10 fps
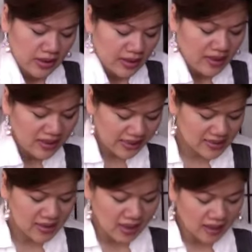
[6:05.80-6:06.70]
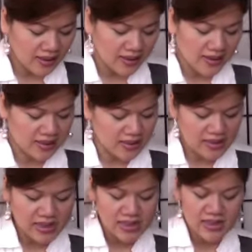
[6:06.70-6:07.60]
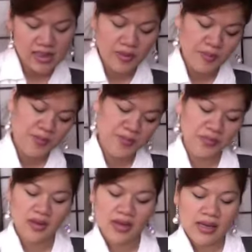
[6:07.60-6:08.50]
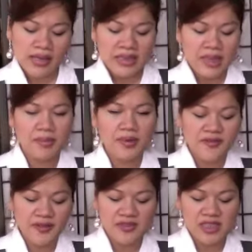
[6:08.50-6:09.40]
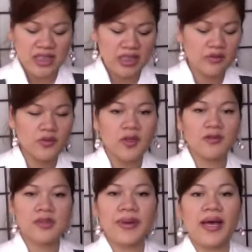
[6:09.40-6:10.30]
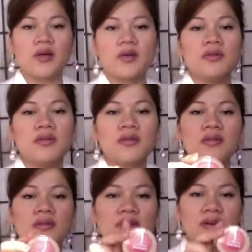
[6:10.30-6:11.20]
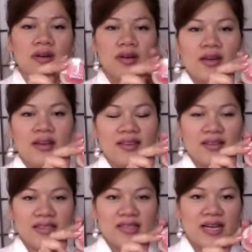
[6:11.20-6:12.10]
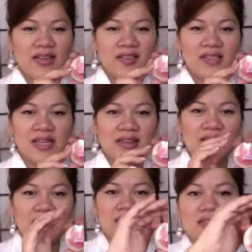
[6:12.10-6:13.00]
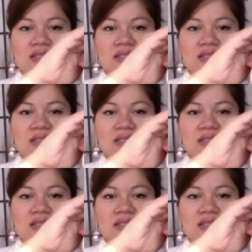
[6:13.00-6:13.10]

the next guy is number 15, Rose Petal. That looks like this.